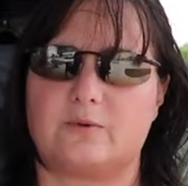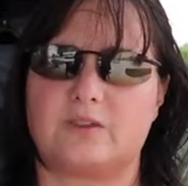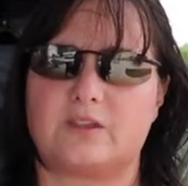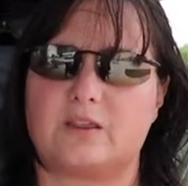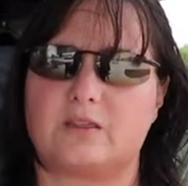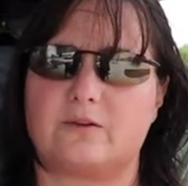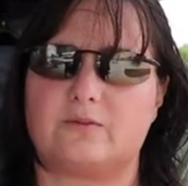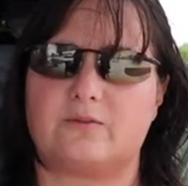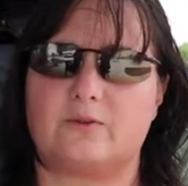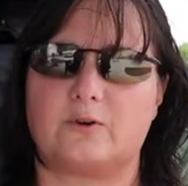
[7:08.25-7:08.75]

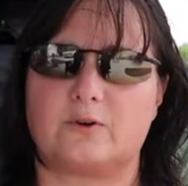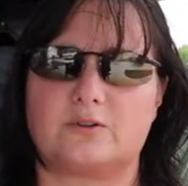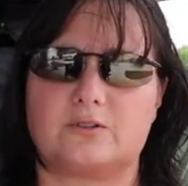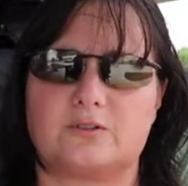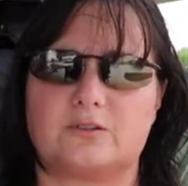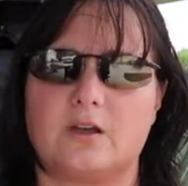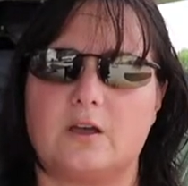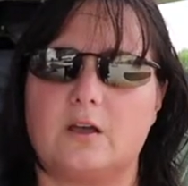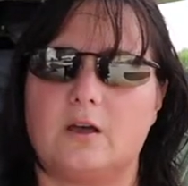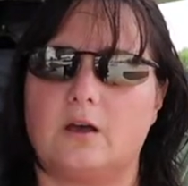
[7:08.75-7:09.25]
within the
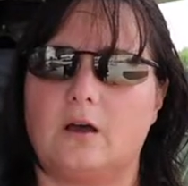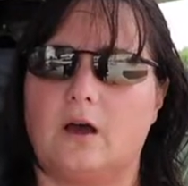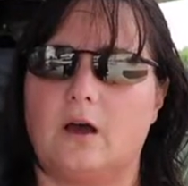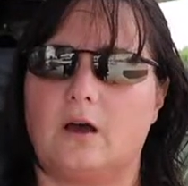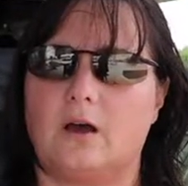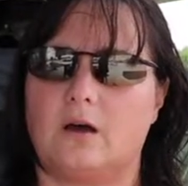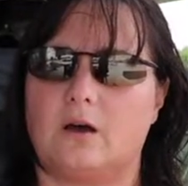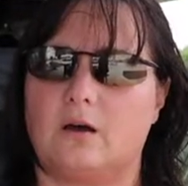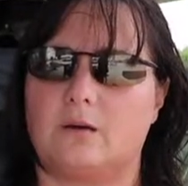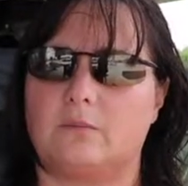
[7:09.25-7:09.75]
first
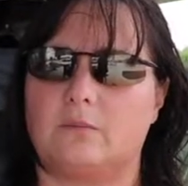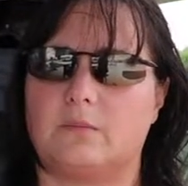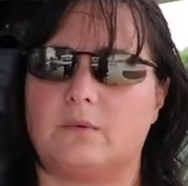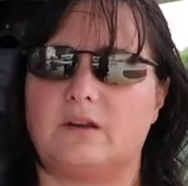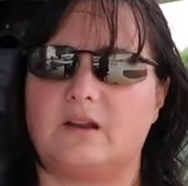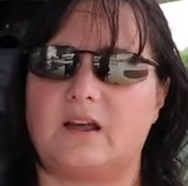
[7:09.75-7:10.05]
um,